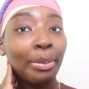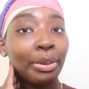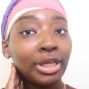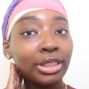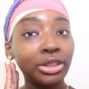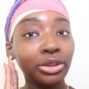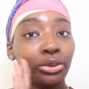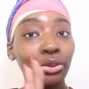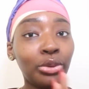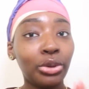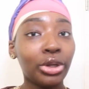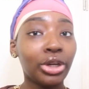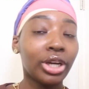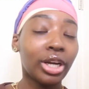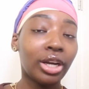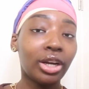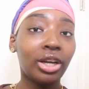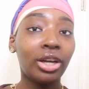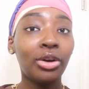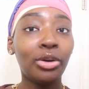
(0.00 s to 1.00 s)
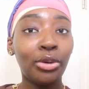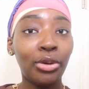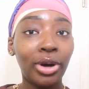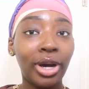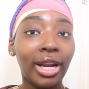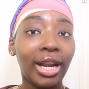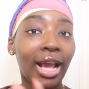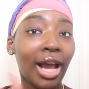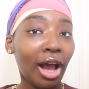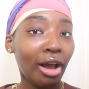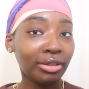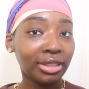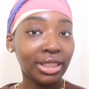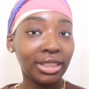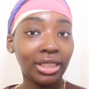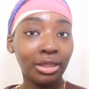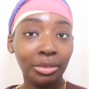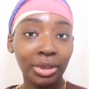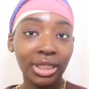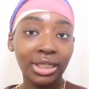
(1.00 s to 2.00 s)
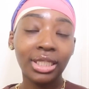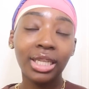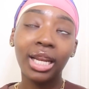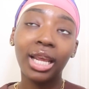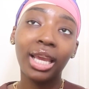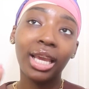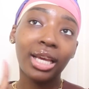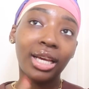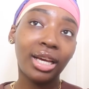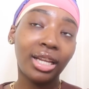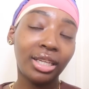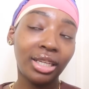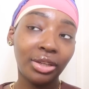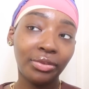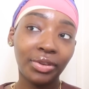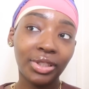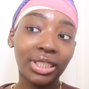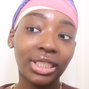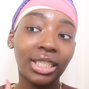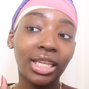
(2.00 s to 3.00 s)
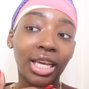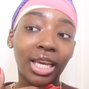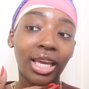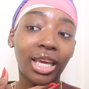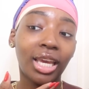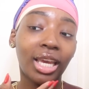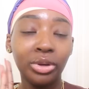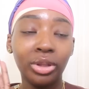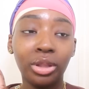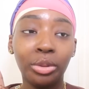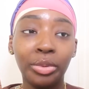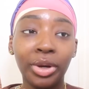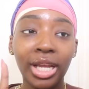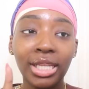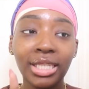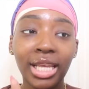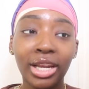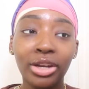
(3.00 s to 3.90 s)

I placed an order on House of CB today, Hanifa today, the other brands.